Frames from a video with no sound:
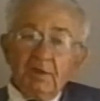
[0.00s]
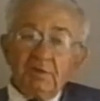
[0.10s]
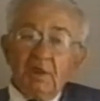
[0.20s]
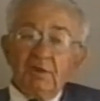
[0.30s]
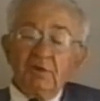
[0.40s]

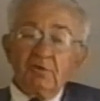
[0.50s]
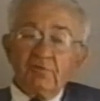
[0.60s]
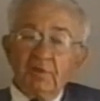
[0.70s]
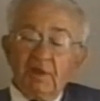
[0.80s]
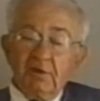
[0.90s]
Ten years
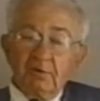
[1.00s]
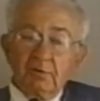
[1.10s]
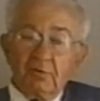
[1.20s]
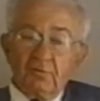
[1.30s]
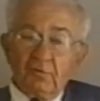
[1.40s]
later,
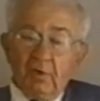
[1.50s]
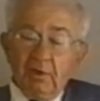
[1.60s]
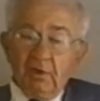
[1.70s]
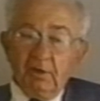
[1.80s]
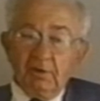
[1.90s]

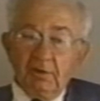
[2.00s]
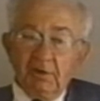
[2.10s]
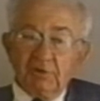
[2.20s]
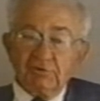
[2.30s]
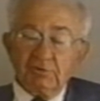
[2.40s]
Soia, in a
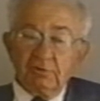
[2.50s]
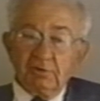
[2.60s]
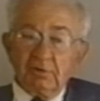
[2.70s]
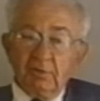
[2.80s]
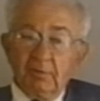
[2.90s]
lecture
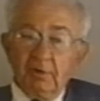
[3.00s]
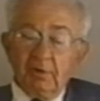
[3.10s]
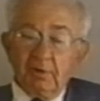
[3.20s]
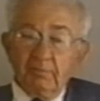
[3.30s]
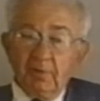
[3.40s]
at the
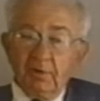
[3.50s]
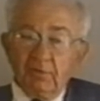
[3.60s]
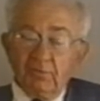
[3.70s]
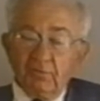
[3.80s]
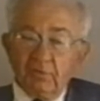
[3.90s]
American Bar
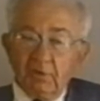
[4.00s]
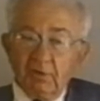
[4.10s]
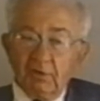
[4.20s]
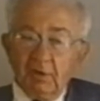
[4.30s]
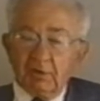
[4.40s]
Association,
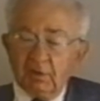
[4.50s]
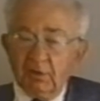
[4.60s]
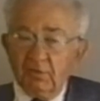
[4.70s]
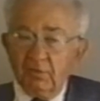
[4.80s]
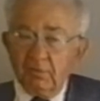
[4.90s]
at the
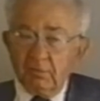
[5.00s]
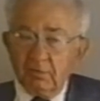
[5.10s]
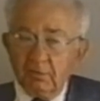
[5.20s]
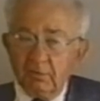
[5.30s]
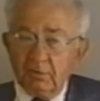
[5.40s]

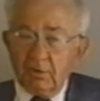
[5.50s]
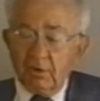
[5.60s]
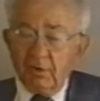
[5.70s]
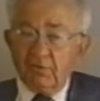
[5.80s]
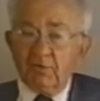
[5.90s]
New
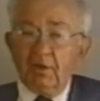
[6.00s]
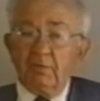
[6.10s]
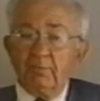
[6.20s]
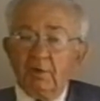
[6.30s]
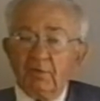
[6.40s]
York State
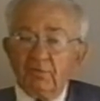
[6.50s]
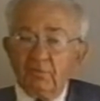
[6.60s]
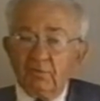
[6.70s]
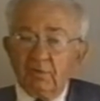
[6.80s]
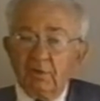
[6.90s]
Bar
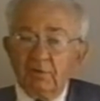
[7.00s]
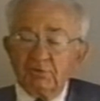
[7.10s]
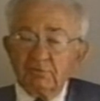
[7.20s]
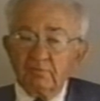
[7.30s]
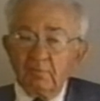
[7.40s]
Association,
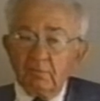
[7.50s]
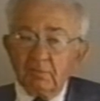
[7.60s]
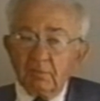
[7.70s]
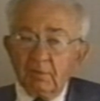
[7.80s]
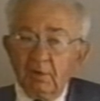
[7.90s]

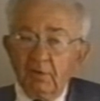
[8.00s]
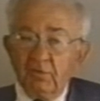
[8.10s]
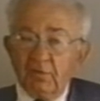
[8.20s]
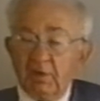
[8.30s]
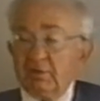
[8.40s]

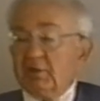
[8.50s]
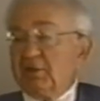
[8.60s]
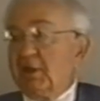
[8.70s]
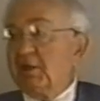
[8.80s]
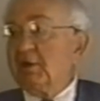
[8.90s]
said that
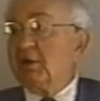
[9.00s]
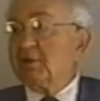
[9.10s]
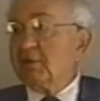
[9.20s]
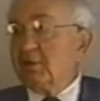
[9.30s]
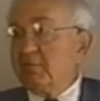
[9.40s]
that
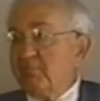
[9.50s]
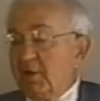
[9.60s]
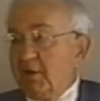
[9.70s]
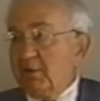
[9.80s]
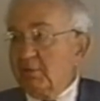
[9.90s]
article of
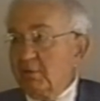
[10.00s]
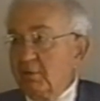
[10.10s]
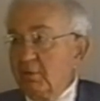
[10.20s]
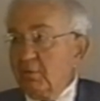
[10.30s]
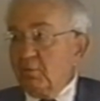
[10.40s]
mine
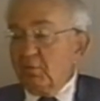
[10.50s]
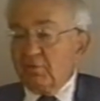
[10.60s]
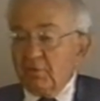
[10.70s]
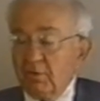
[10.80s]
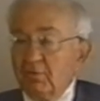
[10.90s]
was
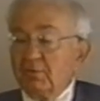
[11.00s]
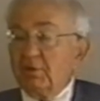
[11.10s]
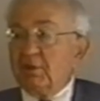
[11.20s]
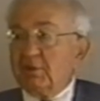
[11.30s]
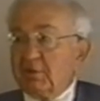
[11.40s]
the
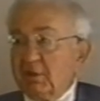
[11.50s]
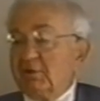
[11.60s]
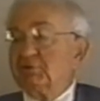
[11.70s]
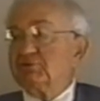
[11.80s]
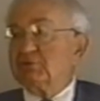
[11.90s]
only
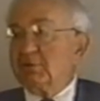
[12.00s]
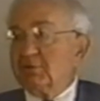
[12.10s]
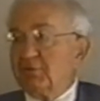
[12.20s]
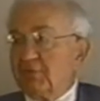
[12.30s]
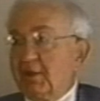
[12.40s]
intelligent
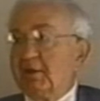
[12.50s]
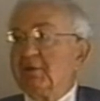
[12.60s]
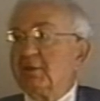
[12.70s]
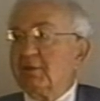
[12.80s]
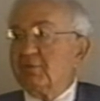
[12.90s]

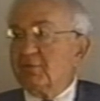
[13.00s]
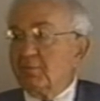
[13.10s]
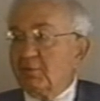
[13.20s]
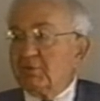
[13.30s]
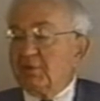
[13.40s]
understanding as to
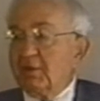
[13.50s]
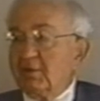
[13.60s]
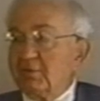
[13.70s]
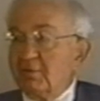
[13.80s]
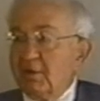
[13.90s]
what they
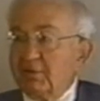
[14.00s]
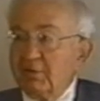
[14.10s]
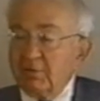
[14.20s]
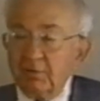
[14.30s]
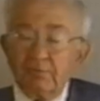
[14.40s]
had tried
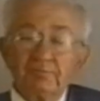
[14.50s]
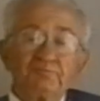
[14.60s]
to do.